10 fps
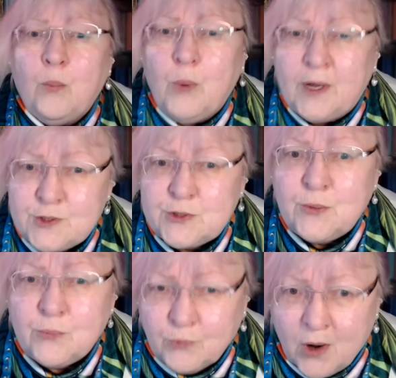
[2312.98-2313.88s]

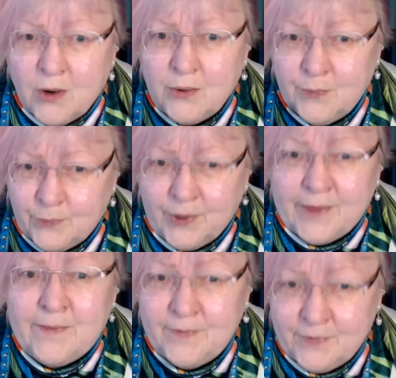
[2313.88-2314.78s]
What's wrong
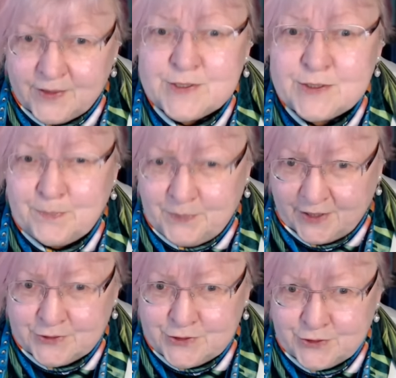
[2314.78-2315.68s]
with this
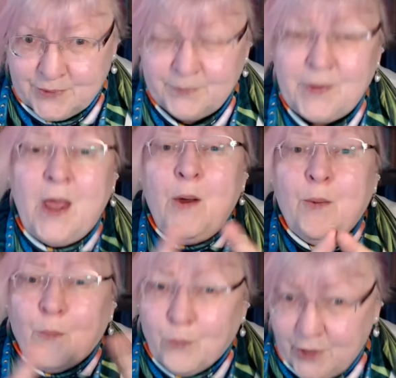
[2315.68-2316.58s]
picture?
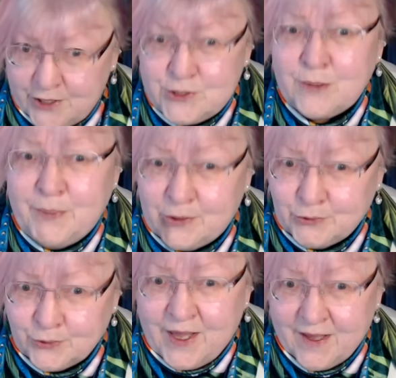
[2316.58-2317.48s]
We should be
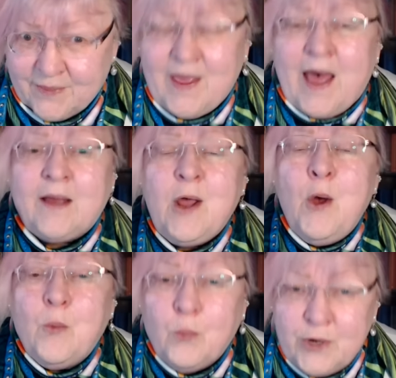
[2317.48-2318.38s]
looking at that.
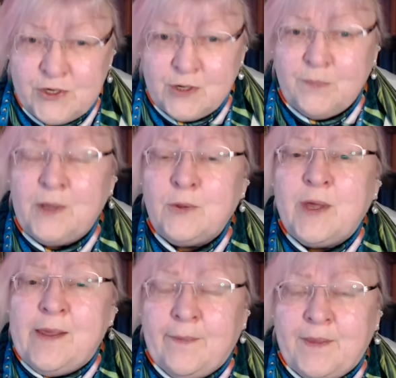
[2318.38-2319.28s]
We should be
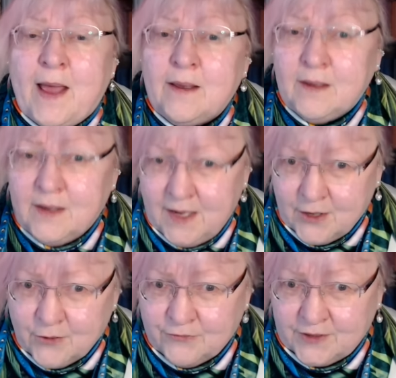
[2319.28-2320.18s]
looking at that
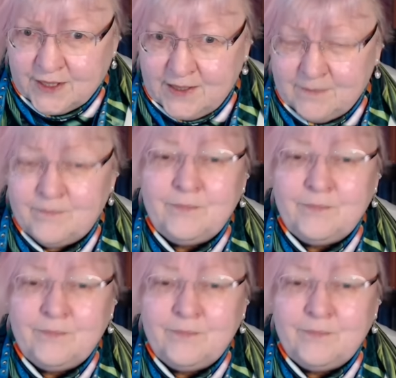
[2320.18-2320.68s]
carefully.